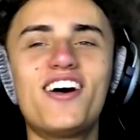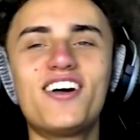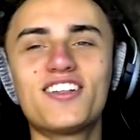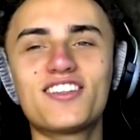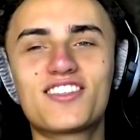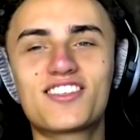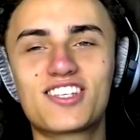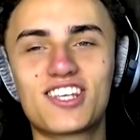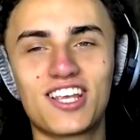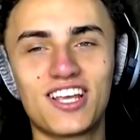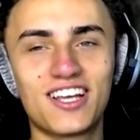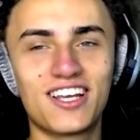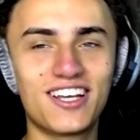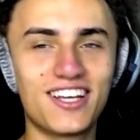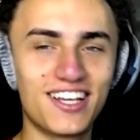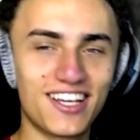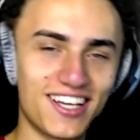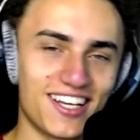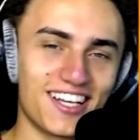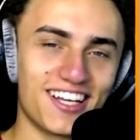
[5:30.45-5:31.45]
oh,
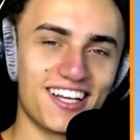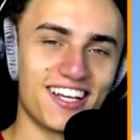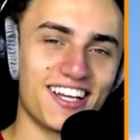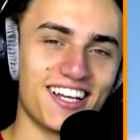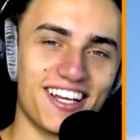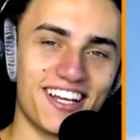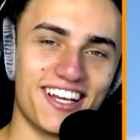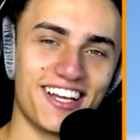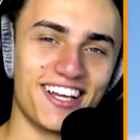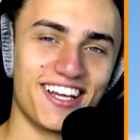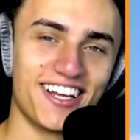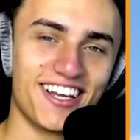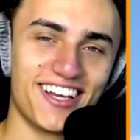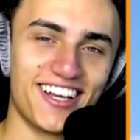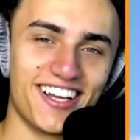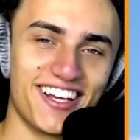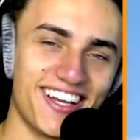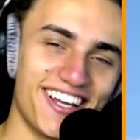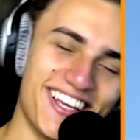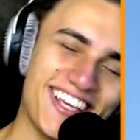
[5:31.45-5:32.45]
oh, all right. Me
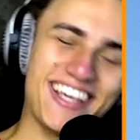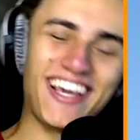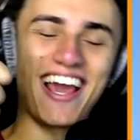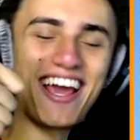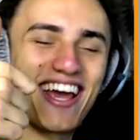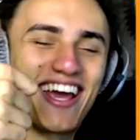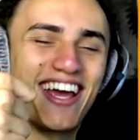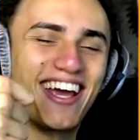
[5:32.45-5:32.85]
and Josh, yeah,